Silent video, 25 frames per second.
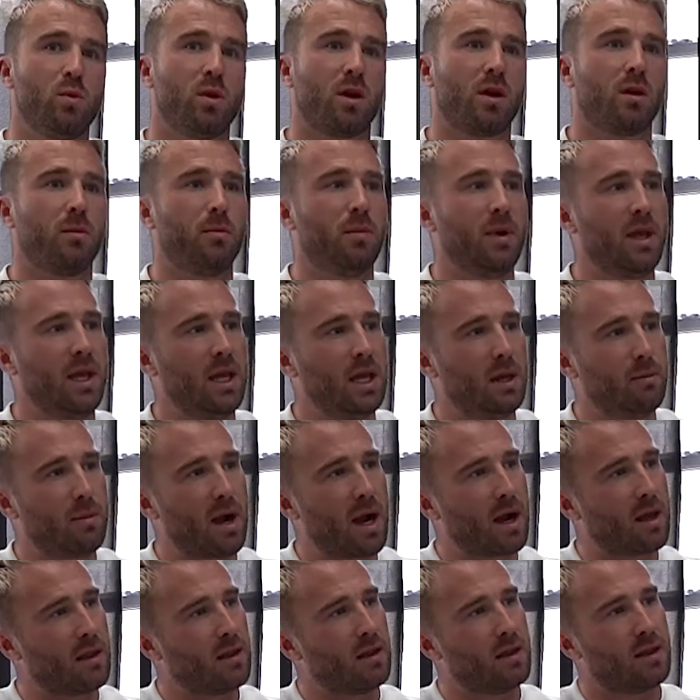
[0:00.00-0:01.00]
were competing
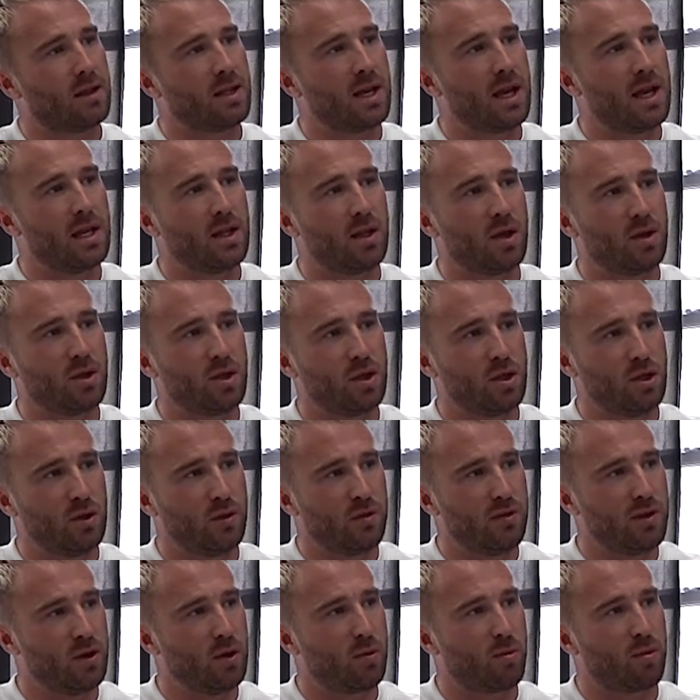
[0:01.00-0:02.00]
back in the day, though, did you
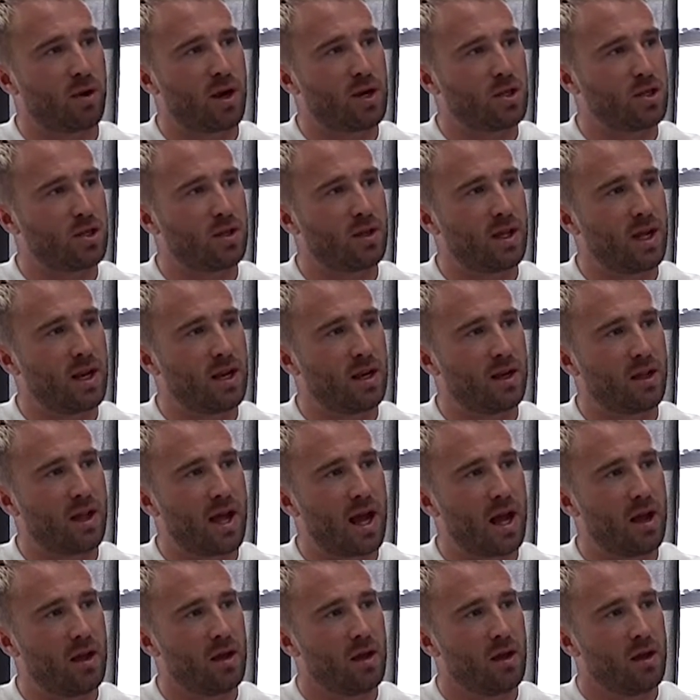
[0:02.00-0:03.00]
feel pressure then in
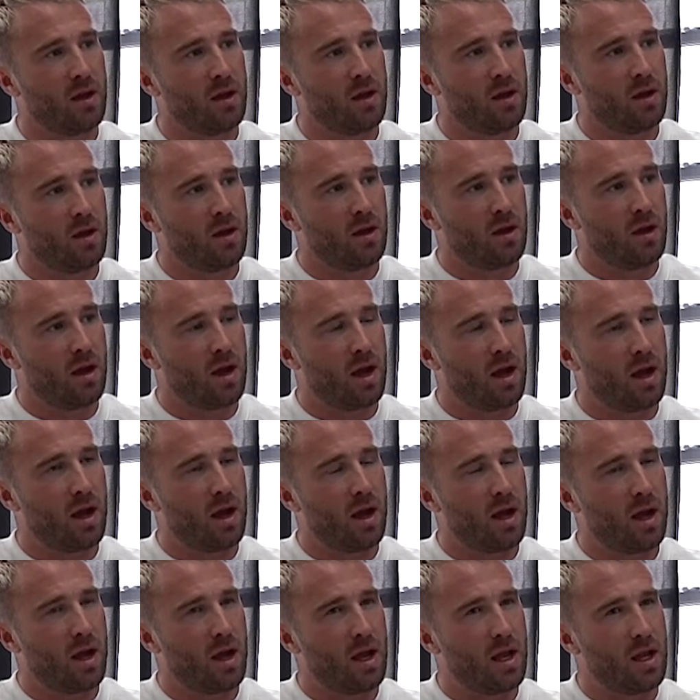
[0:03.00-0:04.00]
that?
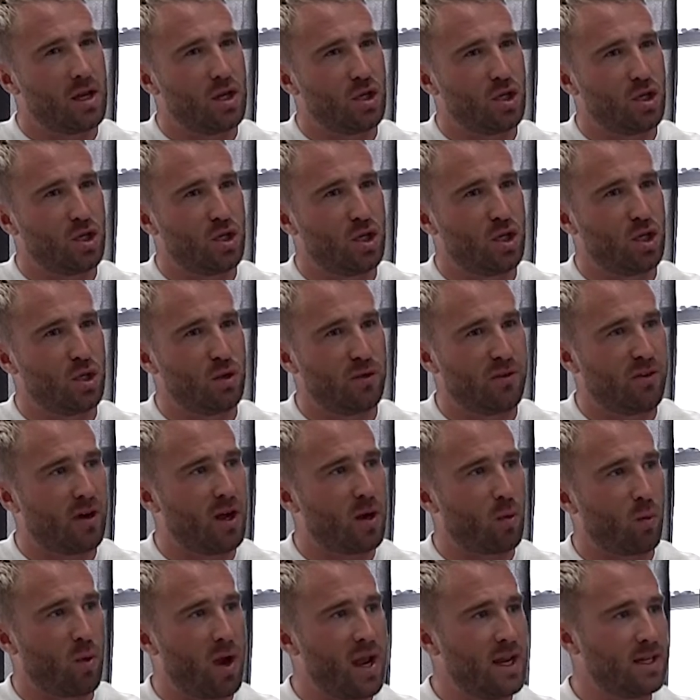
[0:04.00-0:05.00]
Did you
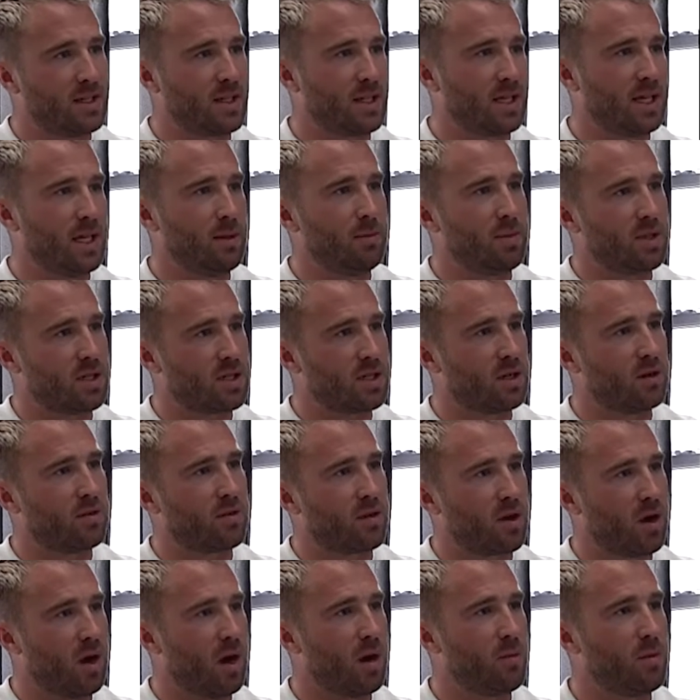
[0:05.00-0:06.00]
find ways to keep yourself
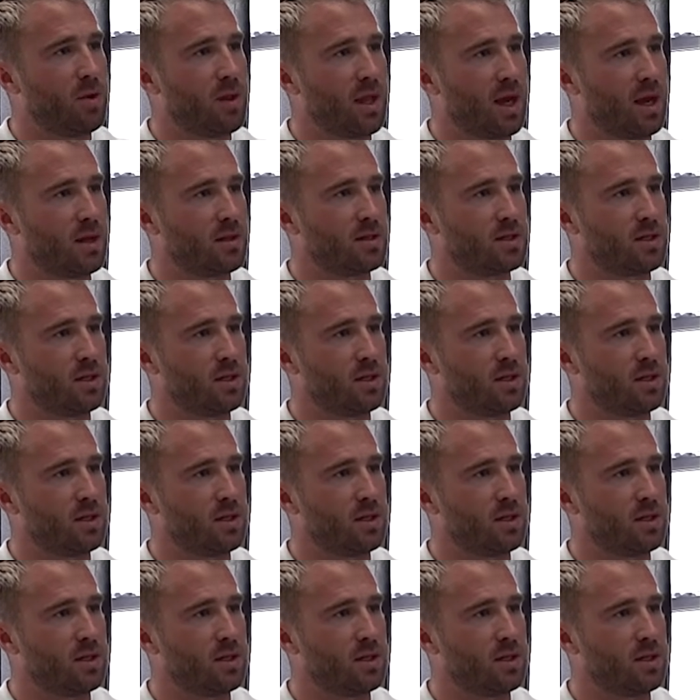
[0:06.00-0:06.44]
calm in that